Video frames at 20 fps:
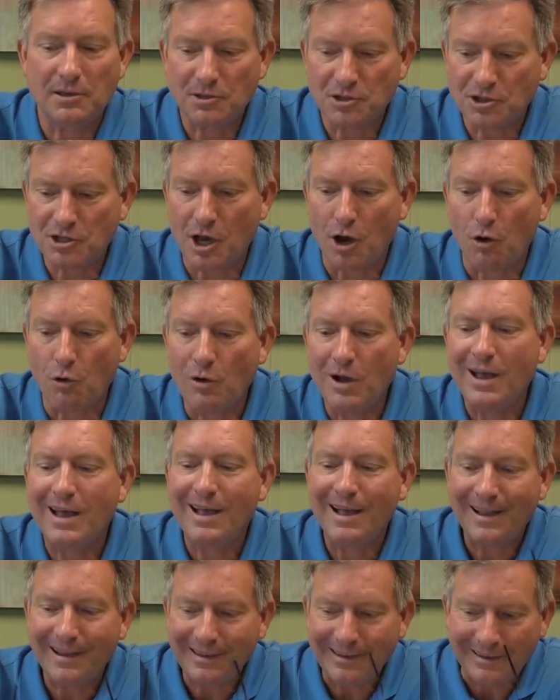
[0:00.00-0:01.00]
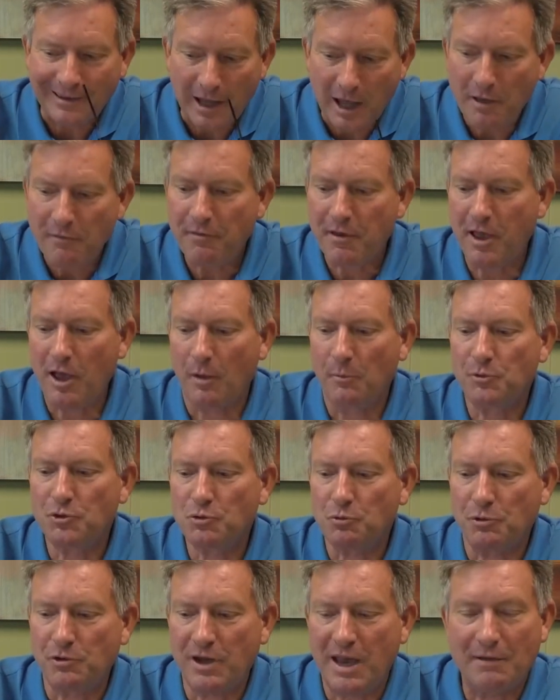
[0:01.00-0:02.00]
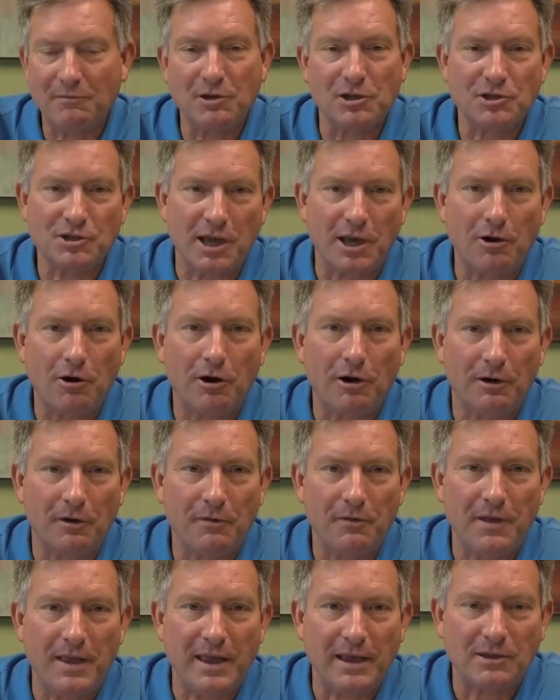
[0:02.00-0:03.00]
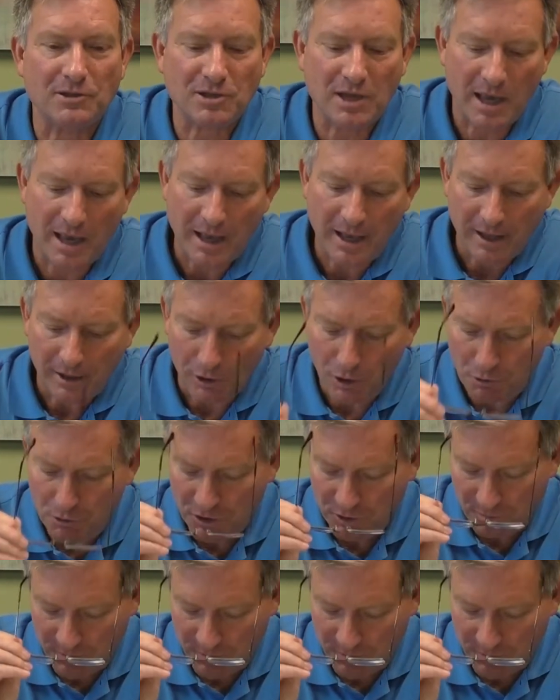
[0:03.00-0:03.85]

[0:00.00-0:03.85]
So, love helps when you have to say hard things. Look